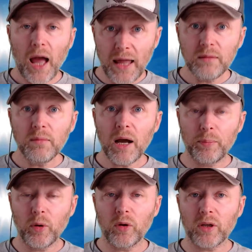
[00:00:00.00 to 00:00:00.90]
In my
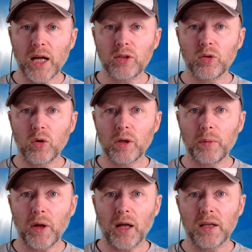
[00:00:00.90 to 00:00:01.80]
book, I talk
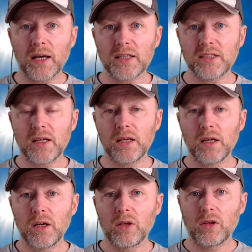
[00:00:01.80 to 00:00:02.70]
about a lassie